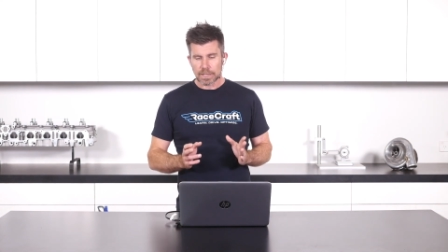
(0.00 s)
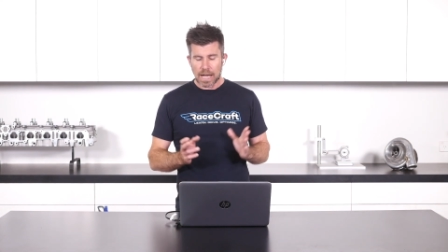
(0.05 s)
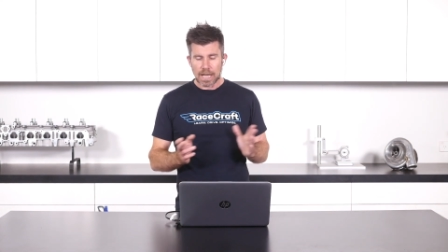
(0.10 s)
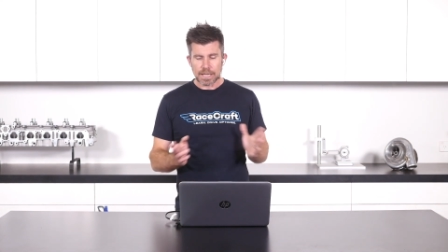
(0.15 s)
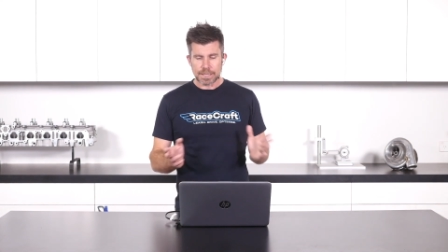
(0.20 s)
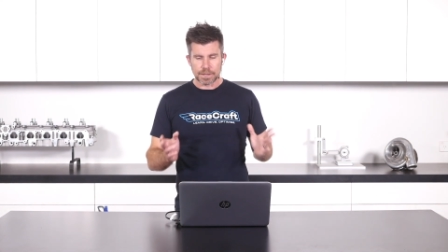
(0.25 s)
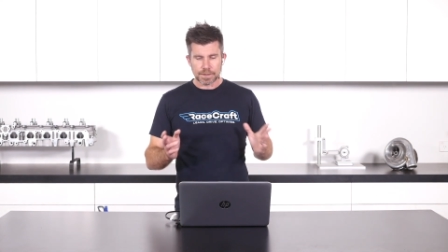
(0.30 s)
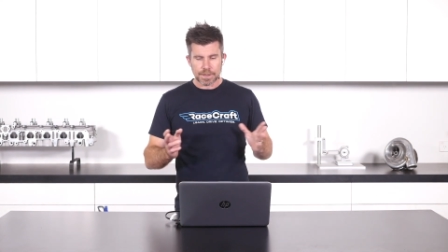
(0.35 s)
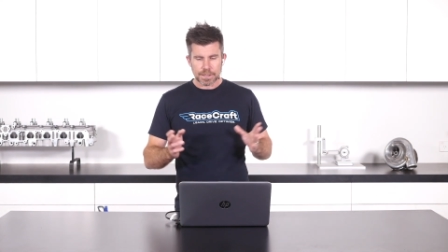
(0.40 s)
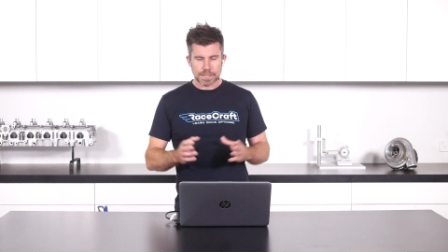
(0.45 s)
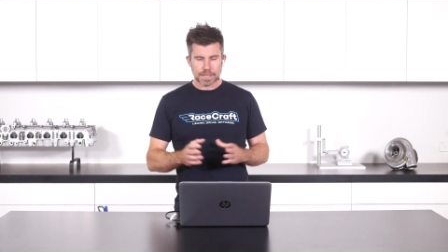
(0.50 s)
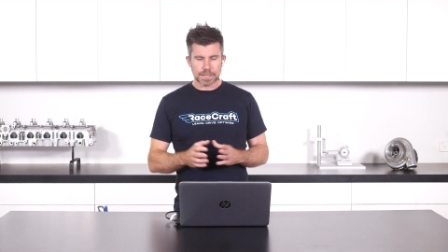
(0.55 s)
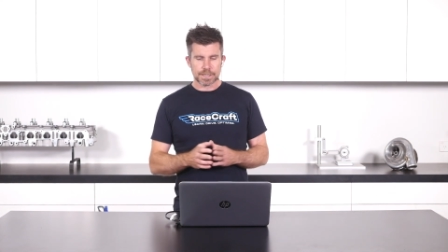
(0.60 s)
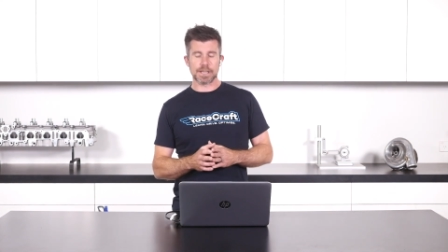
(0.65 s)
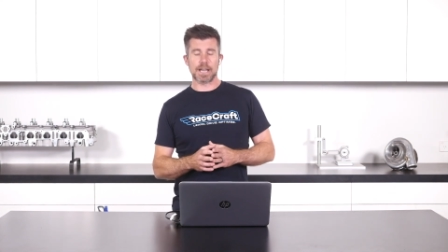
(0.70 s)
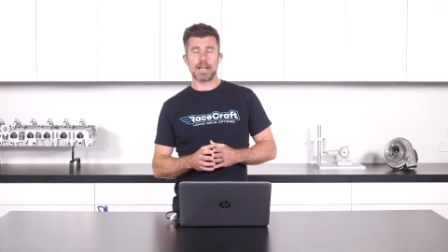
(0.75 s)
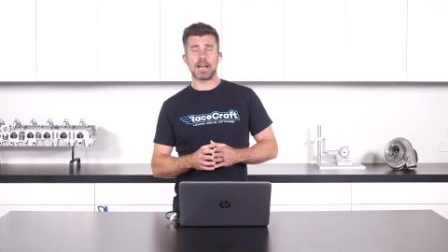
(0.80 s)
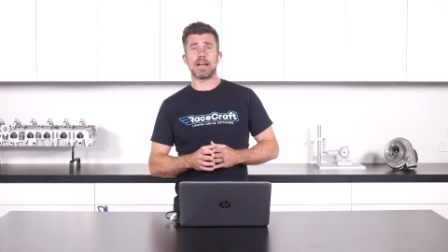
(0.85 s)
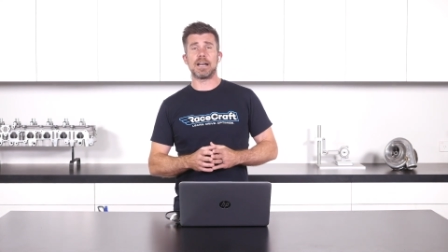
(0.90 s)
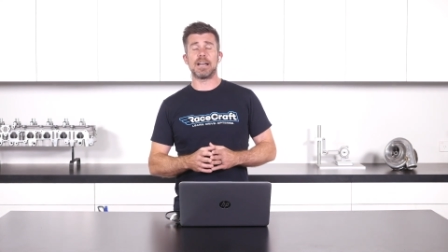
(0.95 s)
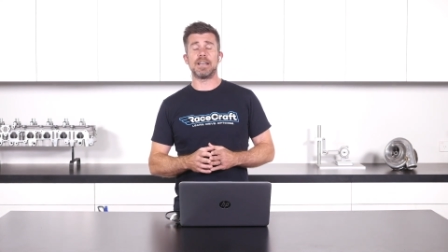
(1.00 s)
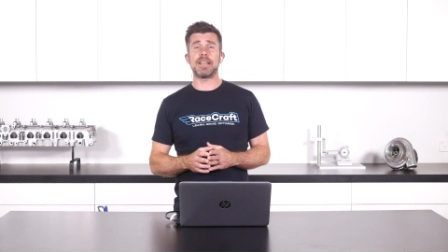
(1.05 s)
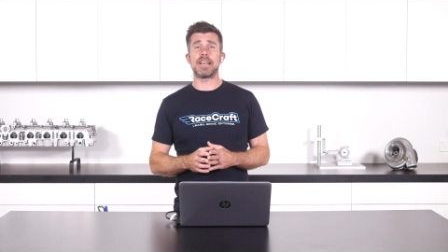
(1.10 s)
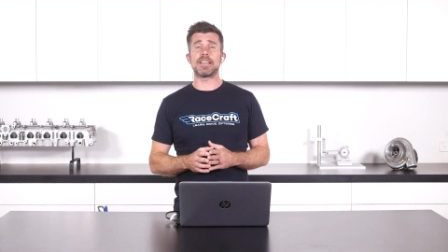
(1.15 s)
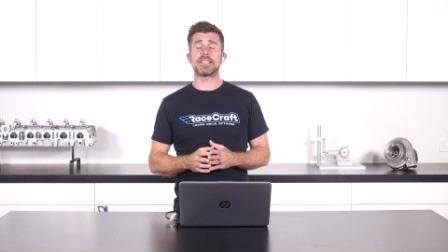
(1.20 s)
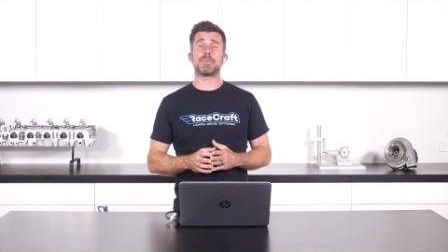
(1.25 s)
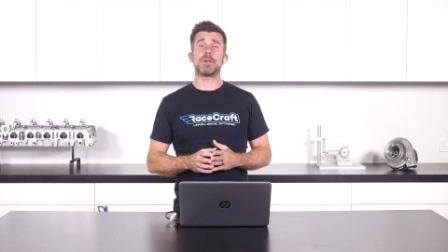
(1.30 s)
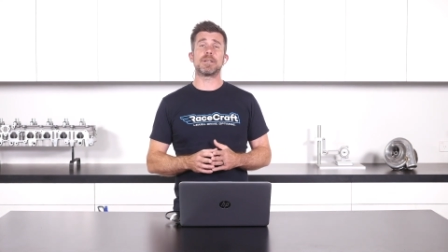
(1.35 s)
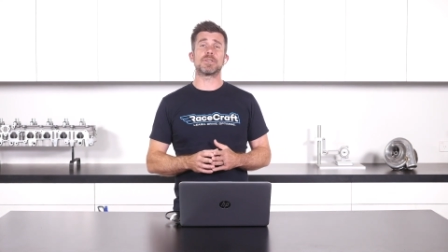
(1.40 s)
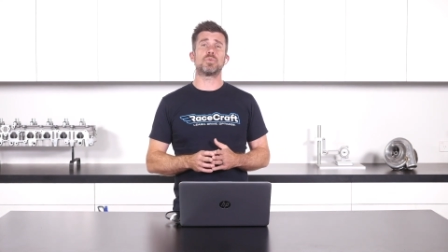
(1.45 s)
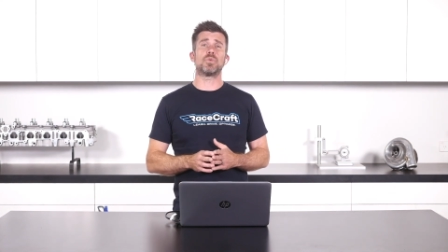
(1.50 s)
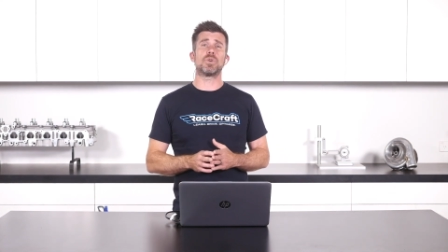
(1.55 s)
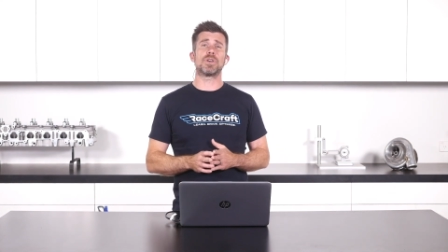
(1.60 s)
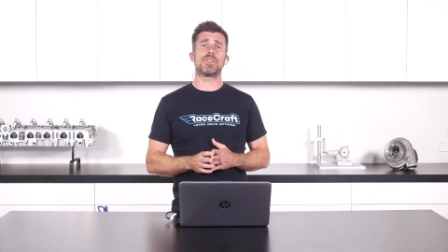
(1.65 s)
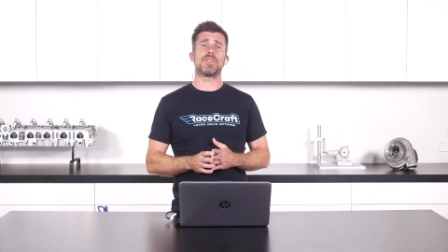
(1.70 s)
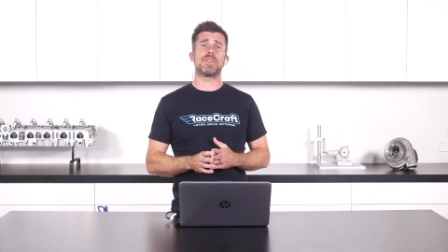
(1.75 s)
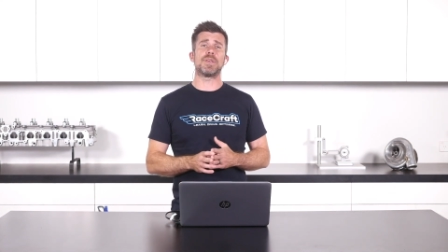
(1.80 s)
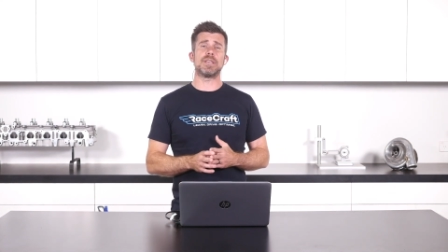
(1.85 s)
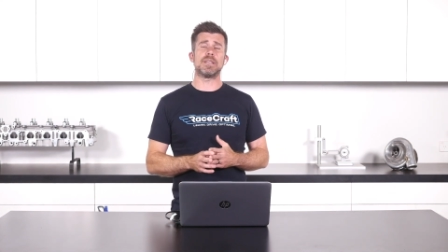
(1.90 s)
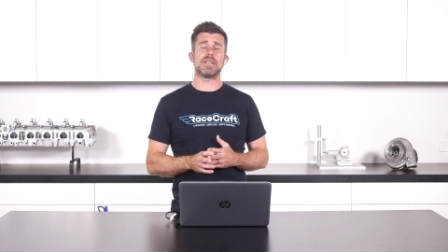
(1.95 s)
Uh, yeah, this is uh, an aspect
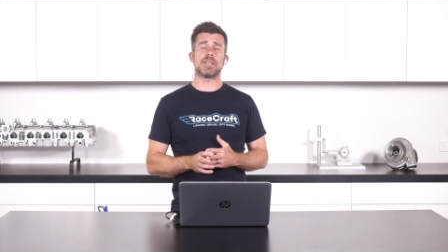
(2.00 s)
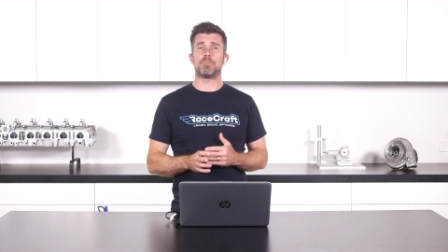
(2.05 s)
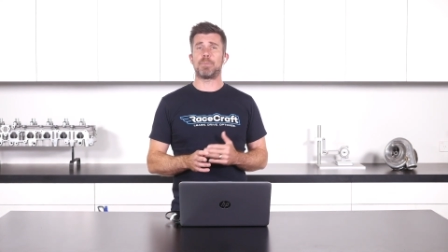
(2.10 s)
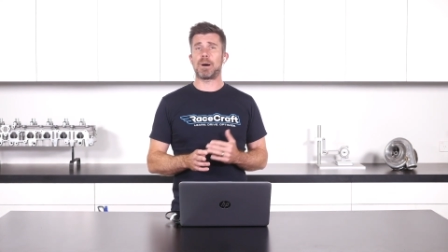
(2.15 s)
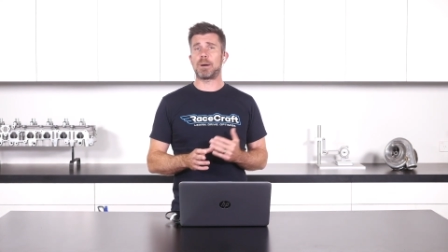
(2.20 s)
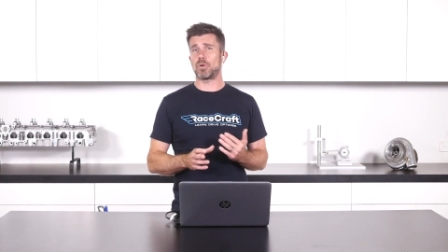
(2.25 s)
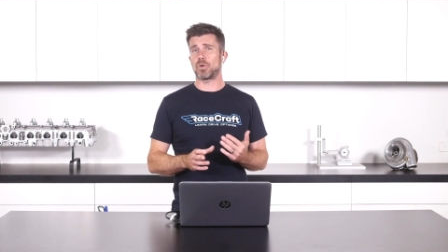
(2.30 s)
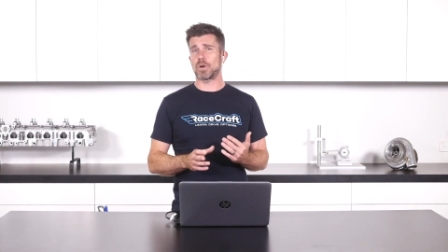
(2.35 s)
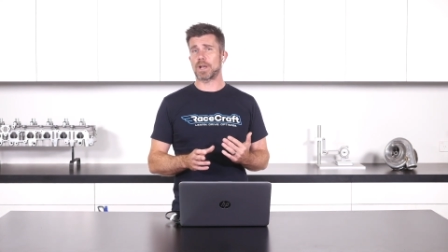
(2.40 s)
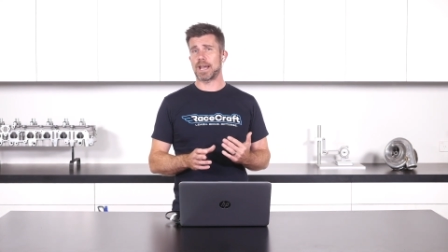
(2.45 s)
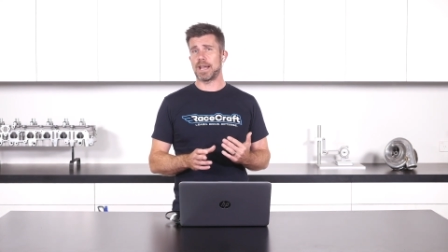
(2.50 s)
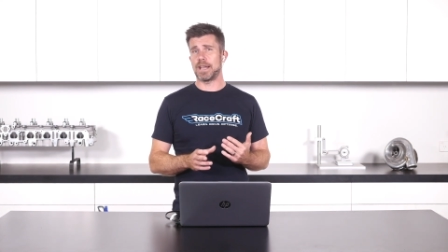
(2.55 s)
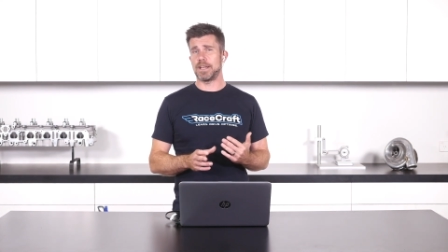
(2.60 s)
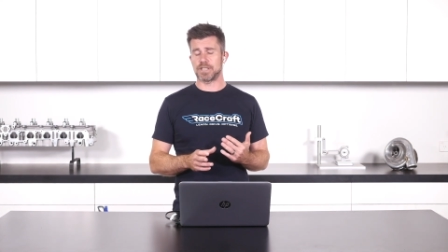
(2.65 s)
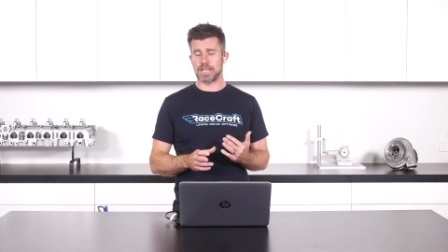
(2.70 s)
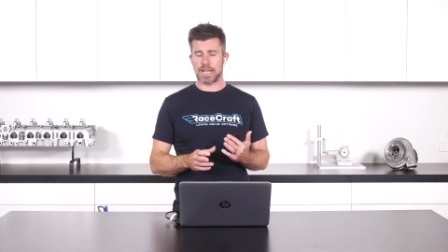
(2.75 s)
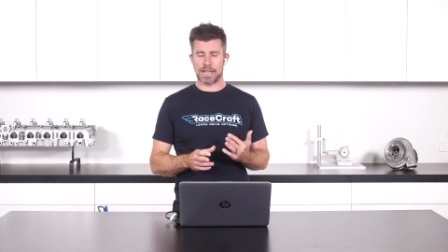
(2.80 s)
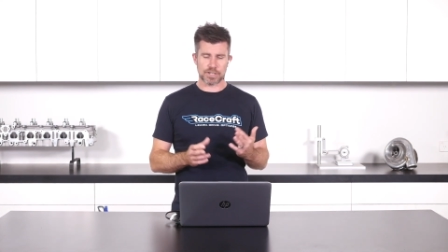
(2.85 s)
with the bubble gauge.